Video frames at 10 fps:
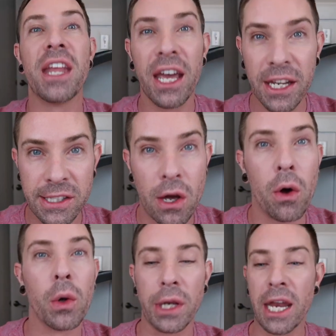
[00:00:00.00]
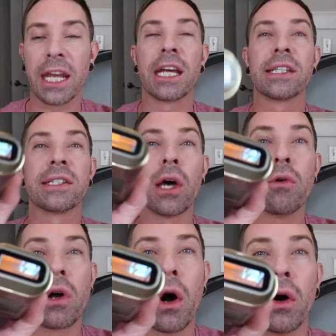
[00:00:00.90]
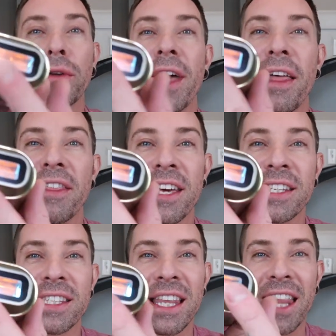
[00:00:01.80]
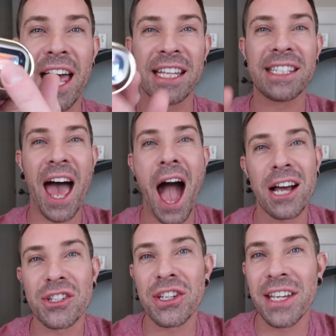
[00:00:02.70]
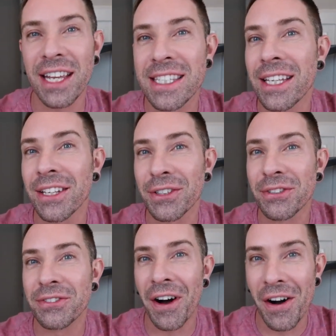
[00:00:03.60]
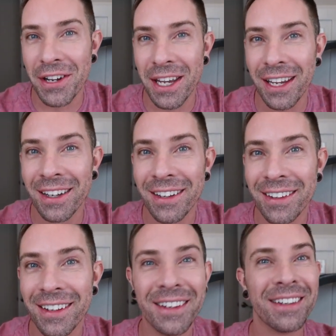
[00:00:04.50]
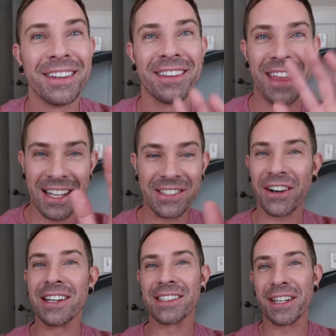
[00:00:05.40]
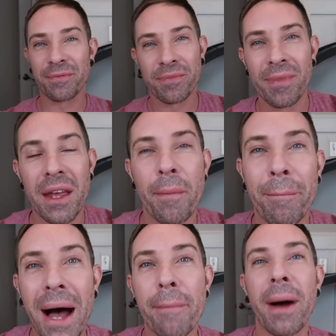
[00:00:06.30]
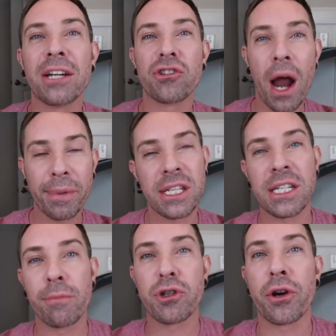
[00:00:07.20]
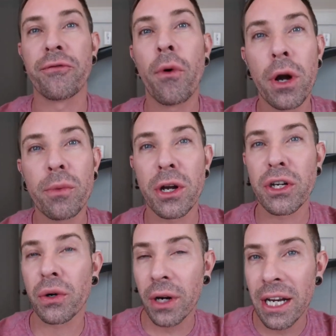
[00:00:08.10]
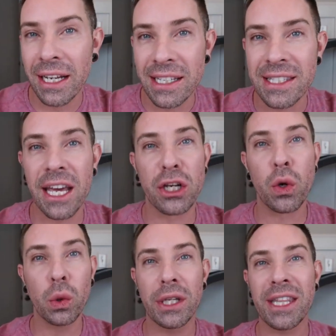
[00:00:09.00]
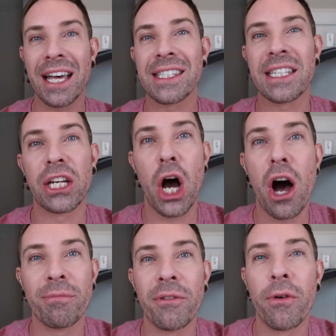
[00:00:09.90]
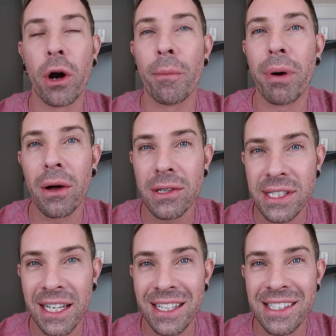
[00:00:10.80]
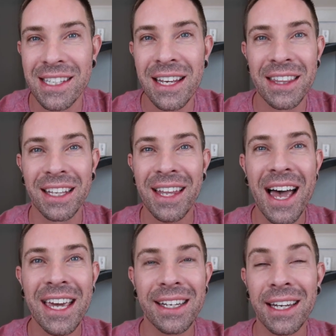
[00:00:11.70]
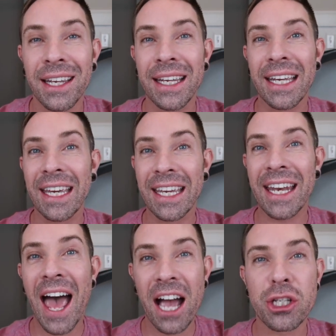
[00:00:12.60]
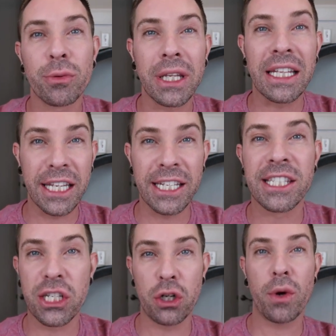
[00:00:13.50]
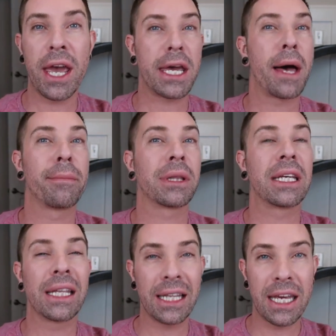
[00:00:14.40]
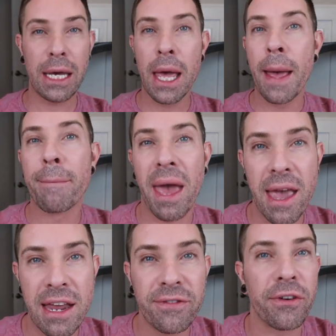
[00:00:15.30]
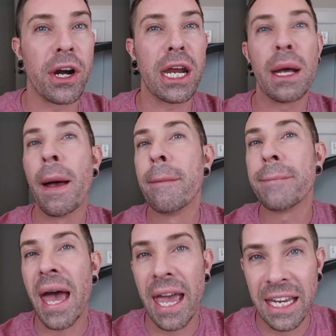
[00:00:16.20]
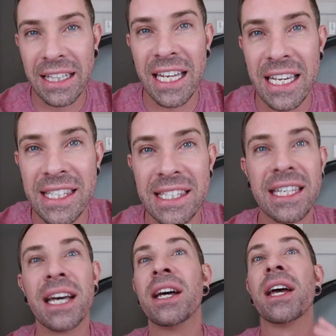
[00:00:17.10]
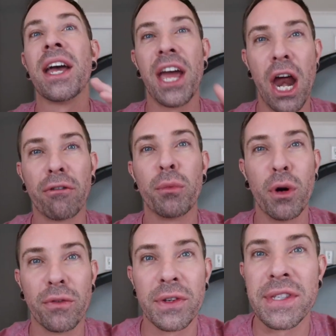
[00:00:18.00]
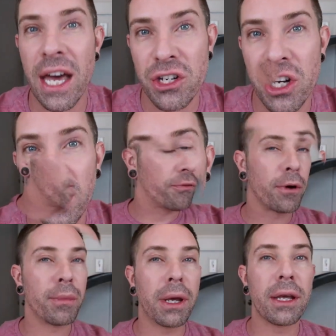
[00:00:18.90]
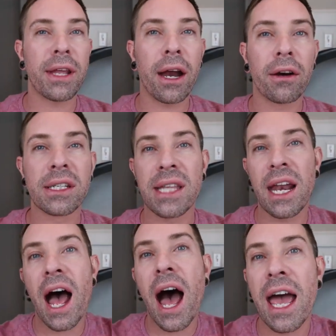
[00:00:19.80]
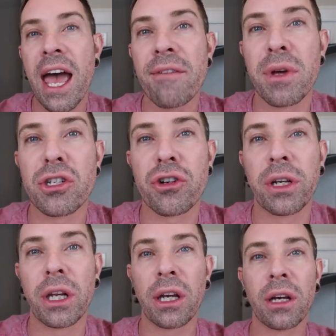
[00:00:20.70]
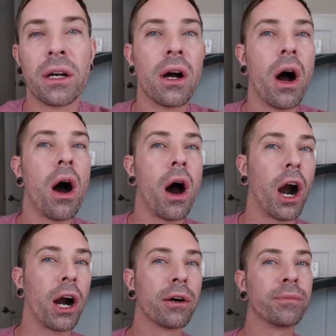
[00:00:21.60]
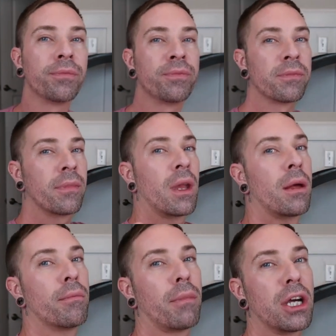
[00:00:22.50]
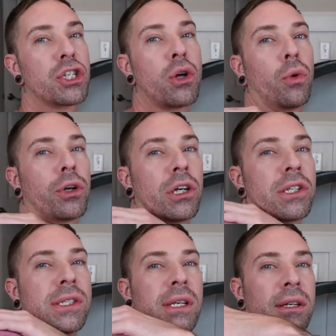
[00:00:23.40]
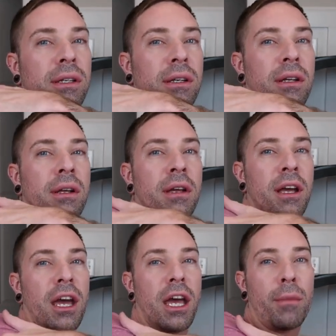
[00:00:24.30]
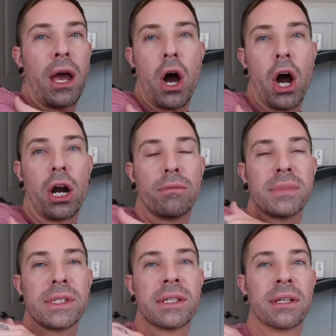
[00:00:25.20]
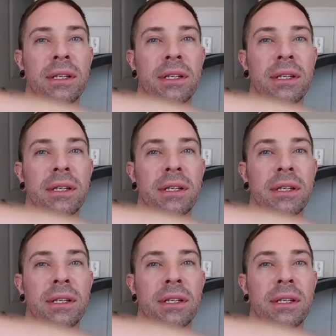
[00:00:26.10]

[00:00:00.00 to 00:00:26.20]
it is cold, and it gets so cold that this lens actually gets a little foggy. That's crazy. But by dropping the temperature to 41 degrees and cooling that skin off before it pulses the light, it actually leads to a completely pain-free, painless hair removal session. For me, the areas that I have been treating are my shoulders and my arms,